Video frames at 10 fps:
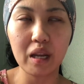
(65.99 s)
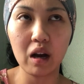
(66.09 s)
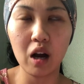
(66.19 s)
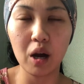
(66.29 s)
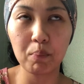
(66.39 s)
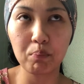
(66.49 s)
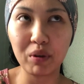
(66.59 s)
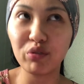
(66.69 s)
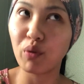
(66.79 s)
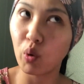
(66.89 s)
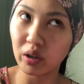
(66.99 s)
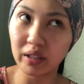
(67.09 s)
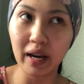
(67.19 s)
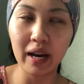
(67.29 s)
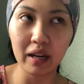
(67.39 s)
Um, before
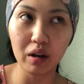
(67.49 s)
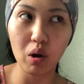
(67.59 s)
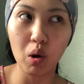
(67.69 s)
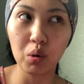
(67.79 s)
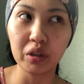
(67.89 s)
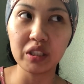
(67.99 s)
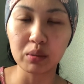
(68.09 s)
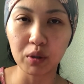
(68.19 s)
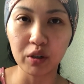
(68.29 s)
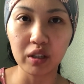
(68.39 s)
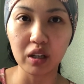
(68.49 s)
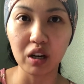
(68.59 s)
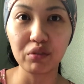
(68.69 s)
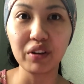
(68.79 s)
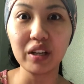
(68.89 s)
that, Holy Spirit
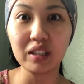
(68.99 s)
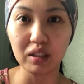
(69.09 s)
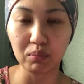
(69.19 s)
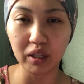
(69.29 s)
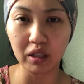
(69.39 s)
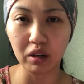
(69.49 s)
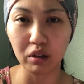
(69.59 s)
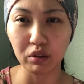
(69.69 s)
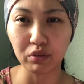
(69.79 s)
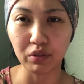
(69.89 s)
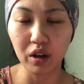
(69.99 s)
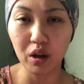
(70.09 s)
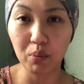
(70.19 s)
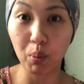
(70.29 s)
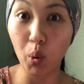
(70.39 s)
convicted me of
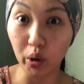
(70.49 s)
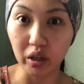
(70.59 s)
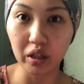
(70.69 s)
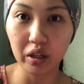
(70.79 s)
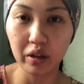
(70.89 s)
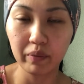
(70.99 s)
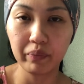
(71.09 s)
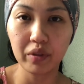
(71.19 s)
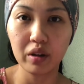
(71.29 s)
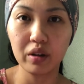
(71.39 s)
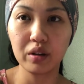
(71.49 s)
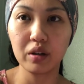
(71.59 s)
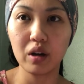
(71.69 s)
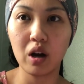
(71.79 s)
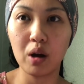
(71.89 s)
pork
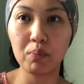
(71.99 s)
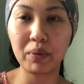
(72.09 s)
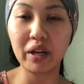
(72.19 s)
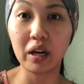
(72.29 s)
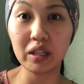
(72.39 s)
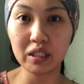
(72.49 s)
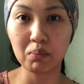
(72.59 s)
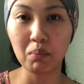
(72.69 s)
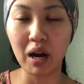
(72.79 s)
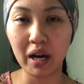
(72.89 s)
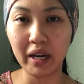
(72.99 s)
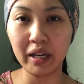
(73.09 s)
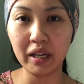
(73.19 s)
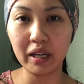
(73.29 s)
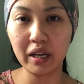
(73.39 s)
um, because
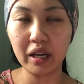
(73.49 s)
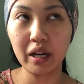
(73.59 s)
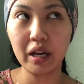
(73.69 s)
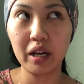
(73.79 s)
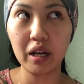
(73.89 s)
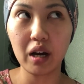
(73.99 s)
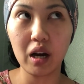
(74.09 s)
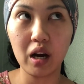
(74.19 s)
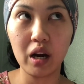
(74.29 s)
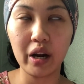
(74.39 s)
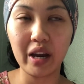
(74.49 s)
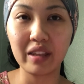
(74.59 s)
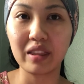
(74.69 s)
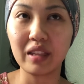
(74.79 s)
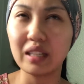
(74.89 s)
my uh,
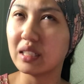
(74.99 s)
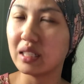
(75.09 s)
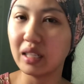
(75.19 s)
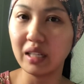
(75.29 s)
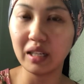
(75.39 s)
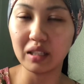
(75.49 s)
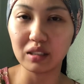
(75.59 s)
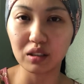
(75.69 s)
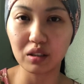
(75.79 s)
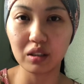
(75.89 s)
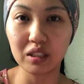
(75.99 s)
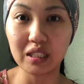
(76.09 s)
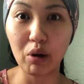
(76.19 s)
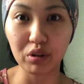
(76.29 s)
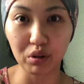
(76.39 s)
ethnicity is
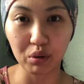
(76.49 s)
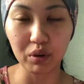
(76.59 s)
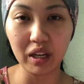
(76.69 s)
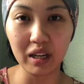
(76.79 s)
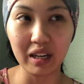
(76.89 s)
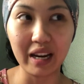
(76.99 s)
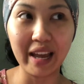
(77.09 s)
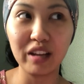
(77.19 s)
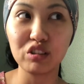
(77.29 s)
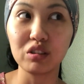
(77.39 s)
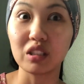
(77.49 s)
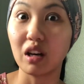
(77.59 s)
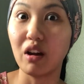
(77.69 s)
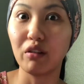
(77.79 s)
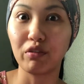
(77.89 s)
South Korean and Asians
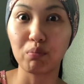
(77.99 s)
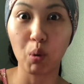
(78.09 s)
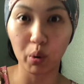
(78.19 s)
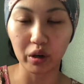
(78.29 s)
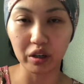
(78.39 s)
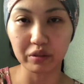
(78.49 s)
love pork.